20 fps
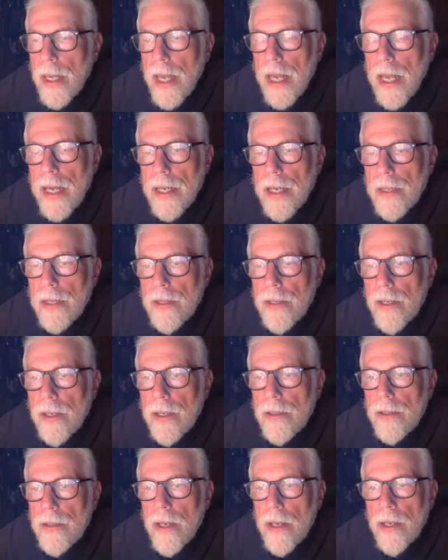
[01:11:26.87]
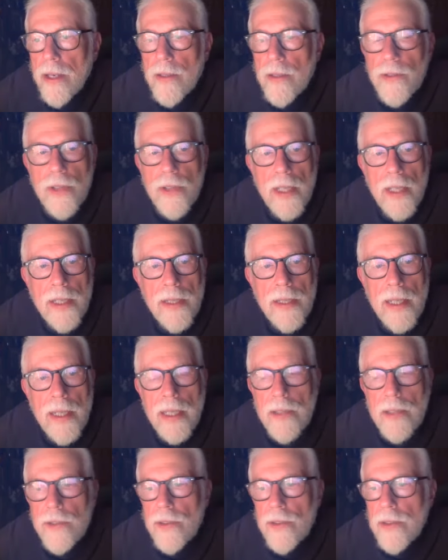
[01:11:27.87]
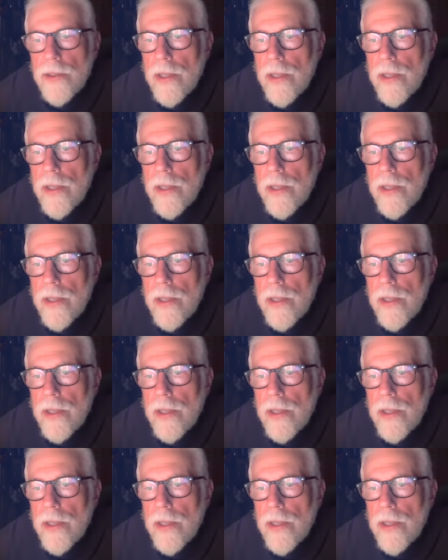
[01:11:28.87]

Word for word: And our son has,